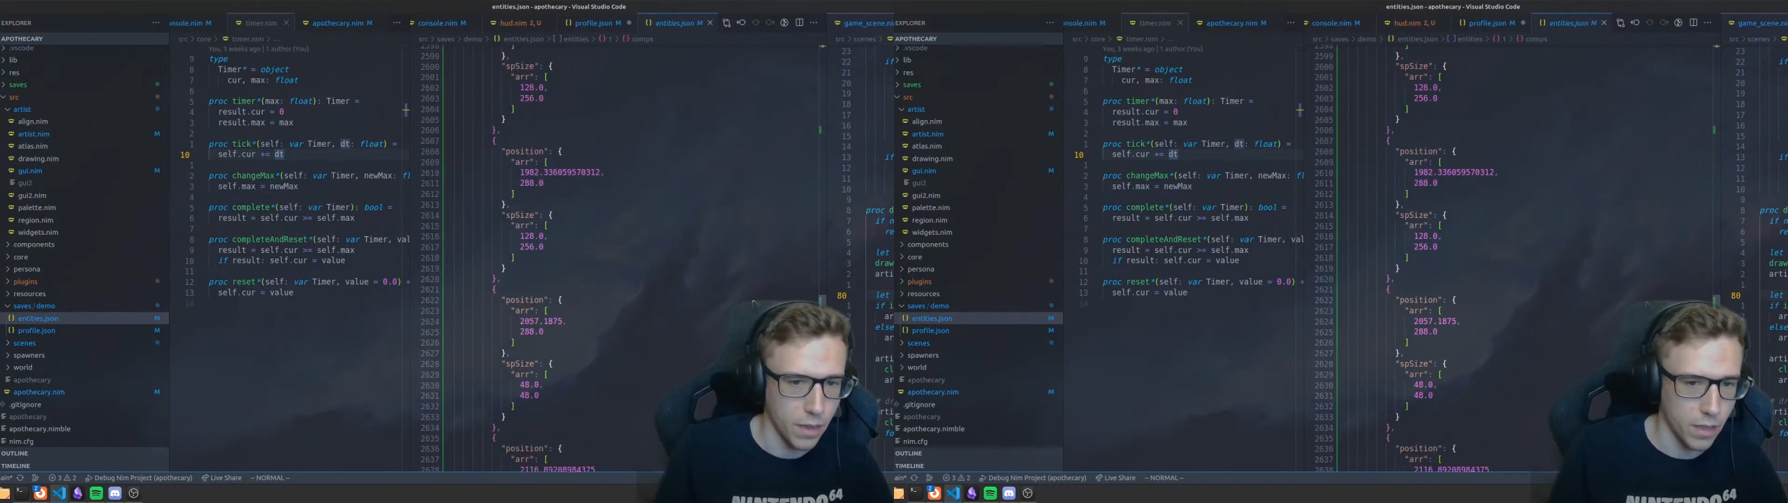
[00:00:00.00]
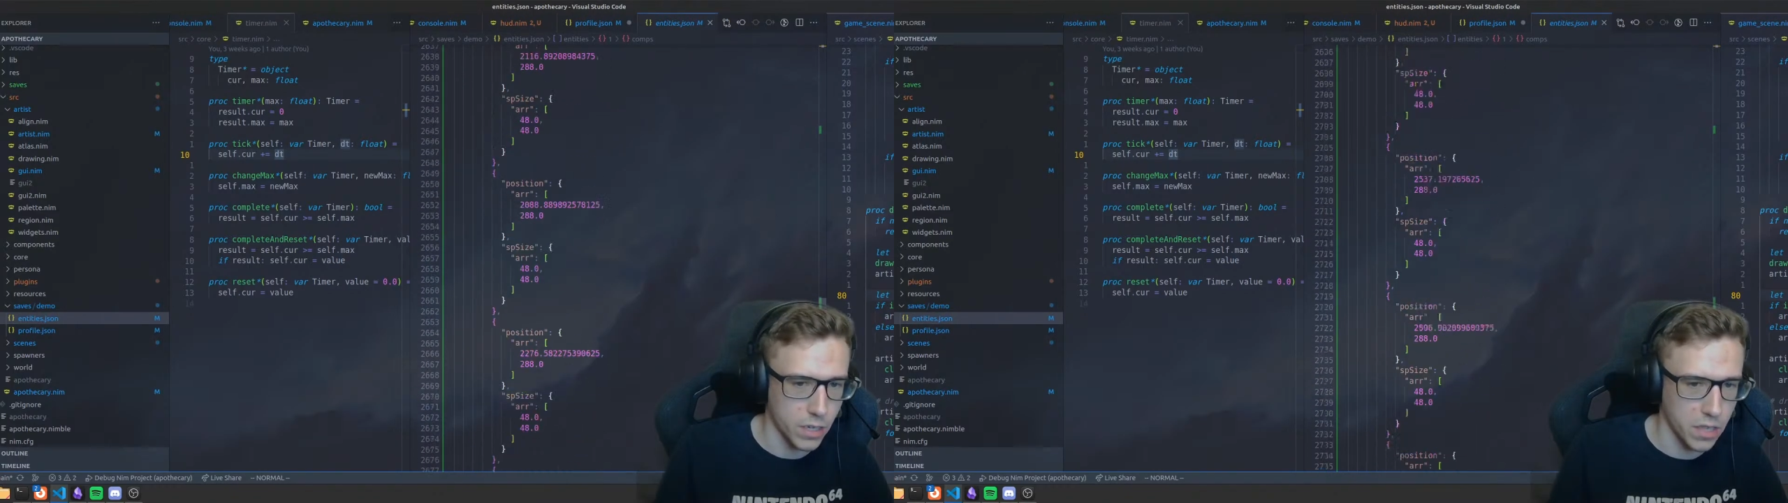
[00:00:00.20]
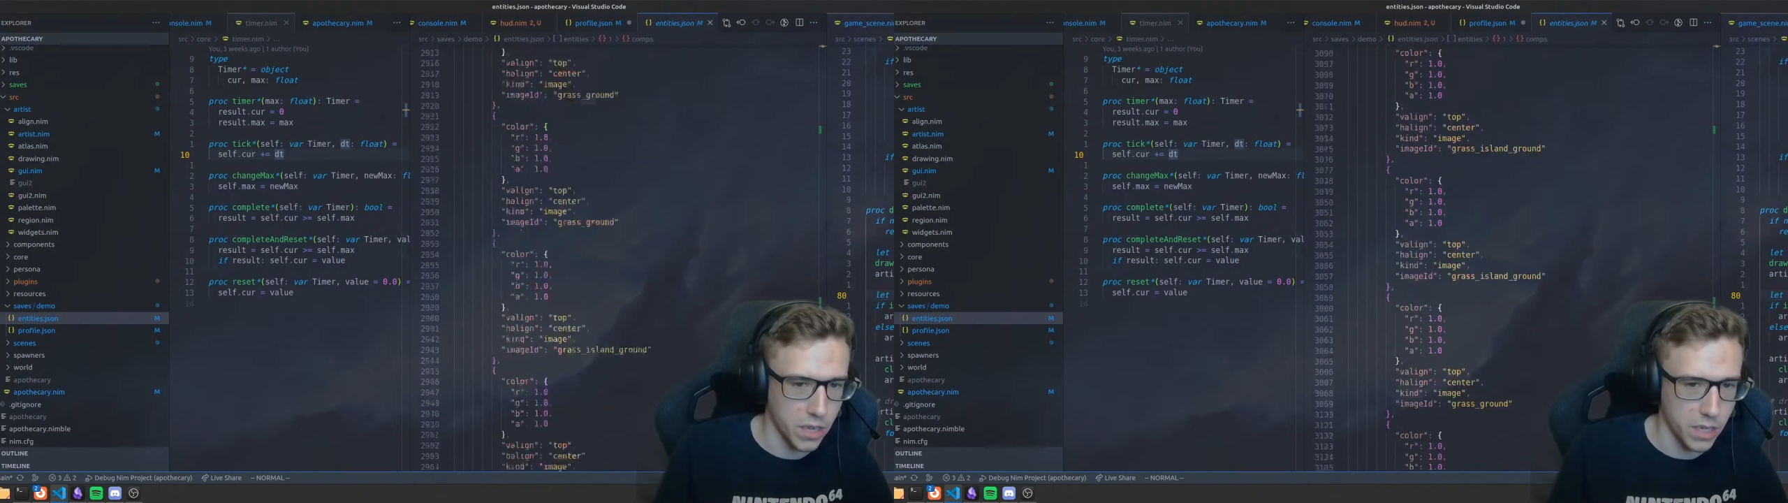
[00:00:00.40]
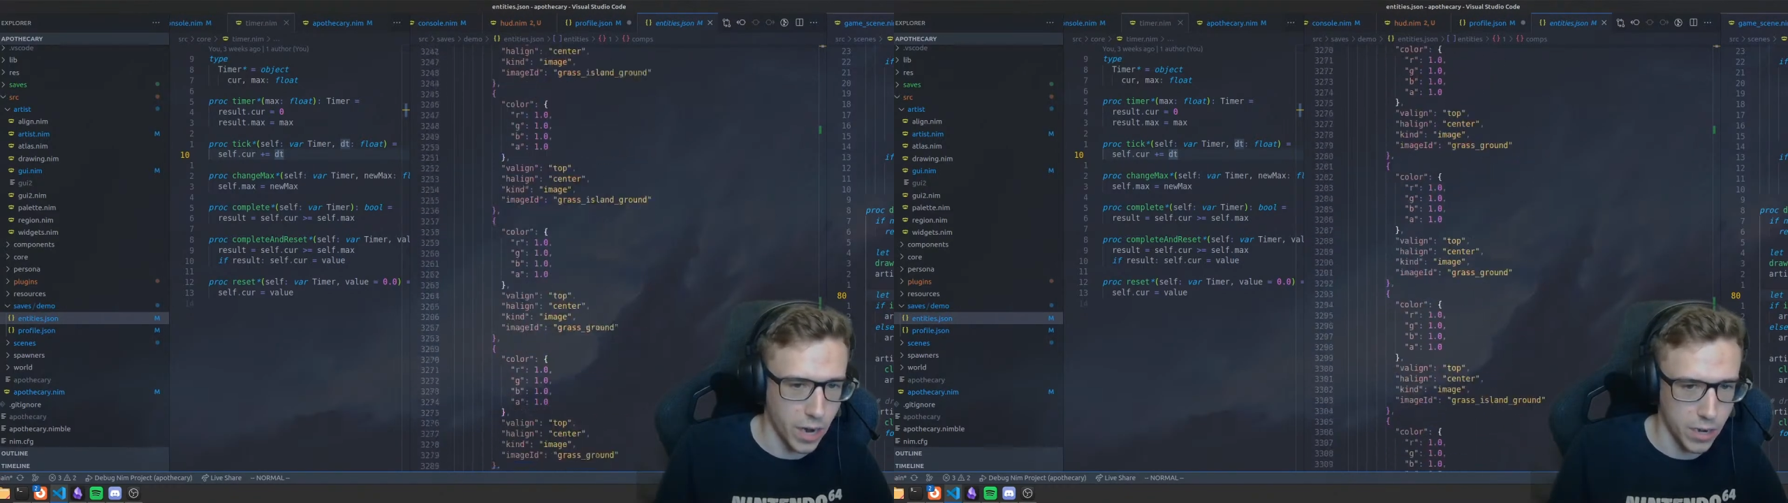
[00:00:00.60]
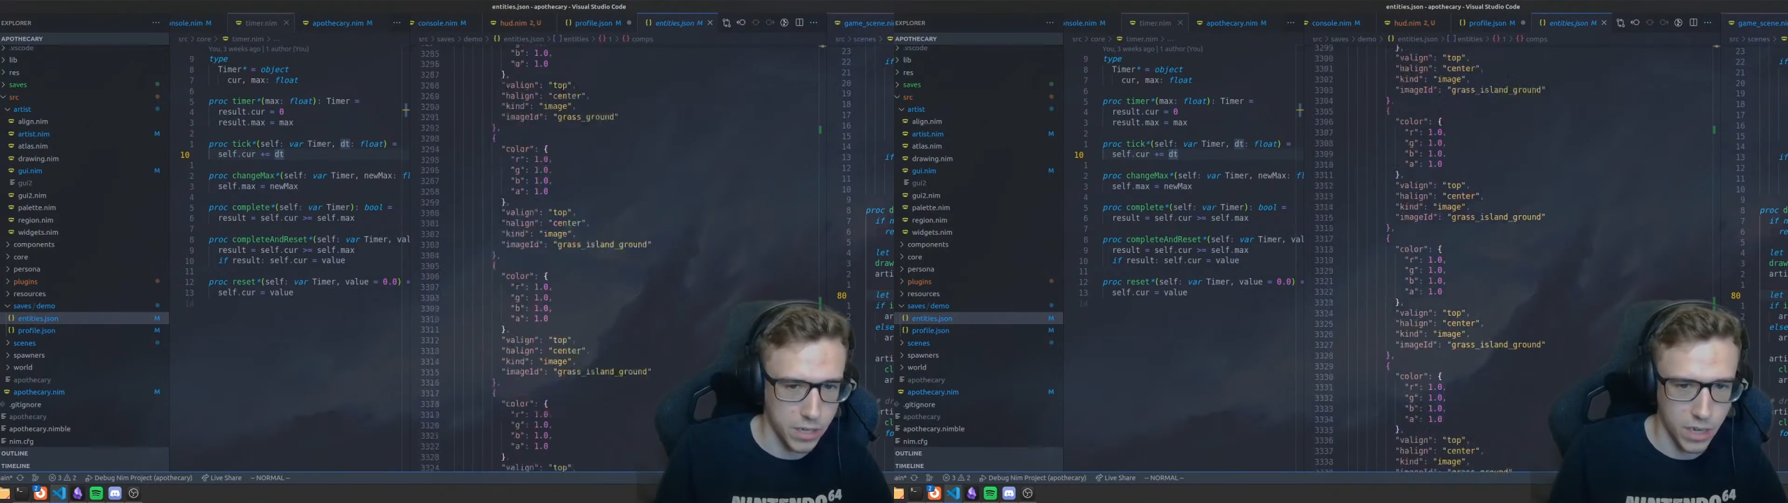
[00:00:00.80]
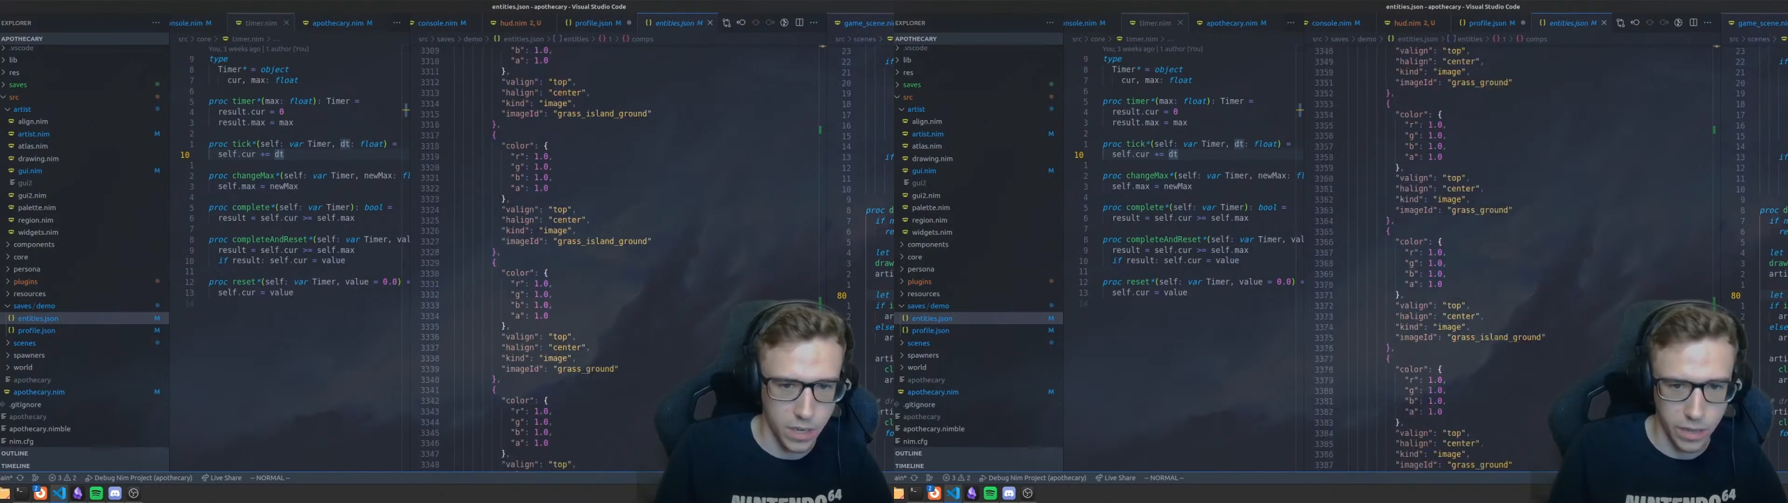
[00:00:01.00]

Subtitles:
And this is the entire state of